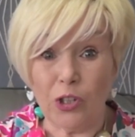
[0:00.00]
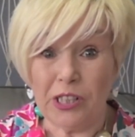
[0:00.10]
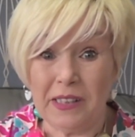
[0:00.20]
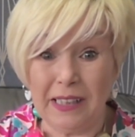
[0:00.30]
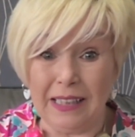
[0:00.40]

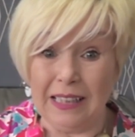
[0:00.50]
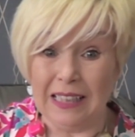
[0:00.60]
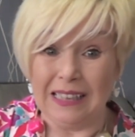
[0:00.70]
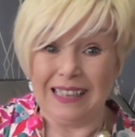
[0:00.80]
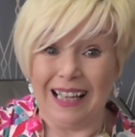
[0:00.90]
What do you
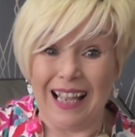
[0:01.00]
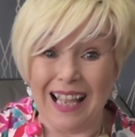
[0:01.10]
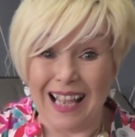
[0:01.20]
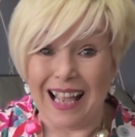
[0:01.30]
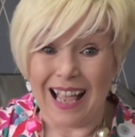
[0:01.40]
think?
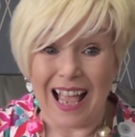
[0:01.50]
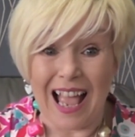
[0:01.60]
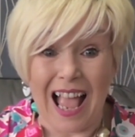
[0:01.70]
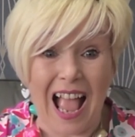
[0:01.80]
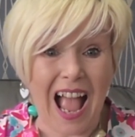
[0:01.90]

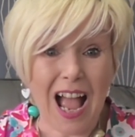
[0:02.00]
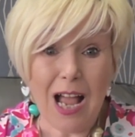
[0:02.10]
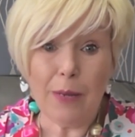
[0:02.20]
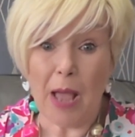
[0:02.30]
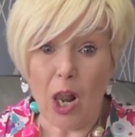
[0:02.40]

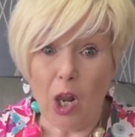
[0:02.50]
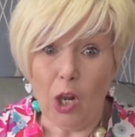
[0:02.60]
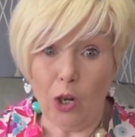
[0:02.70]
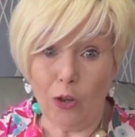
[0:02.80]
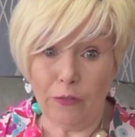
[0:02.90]
I'm
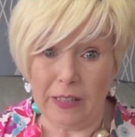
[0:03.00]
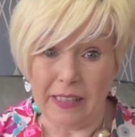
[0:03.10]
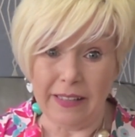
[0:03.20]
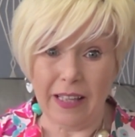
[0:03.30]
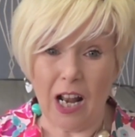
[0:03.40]

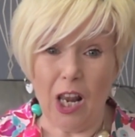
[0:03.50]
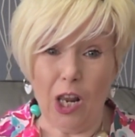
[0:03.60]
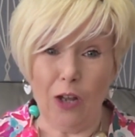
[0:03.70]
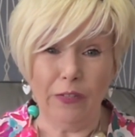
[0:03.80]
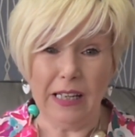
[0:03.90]
loving,
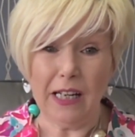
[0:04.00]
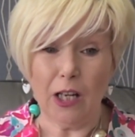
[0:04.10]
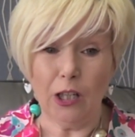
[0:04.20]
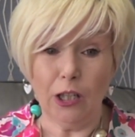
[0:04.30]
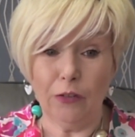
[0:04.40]
loving,
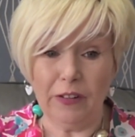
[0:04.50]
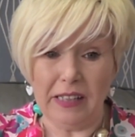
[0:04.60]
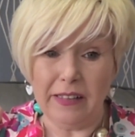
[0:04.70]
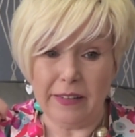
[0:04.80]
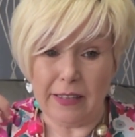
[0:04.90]

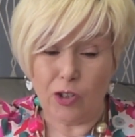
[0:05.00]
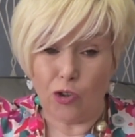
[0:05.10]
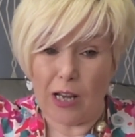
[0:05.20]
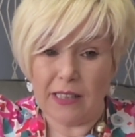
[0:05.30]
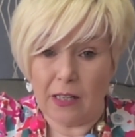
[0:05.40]
loving this
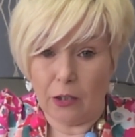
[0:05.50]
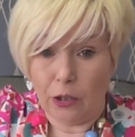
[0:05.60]
dress.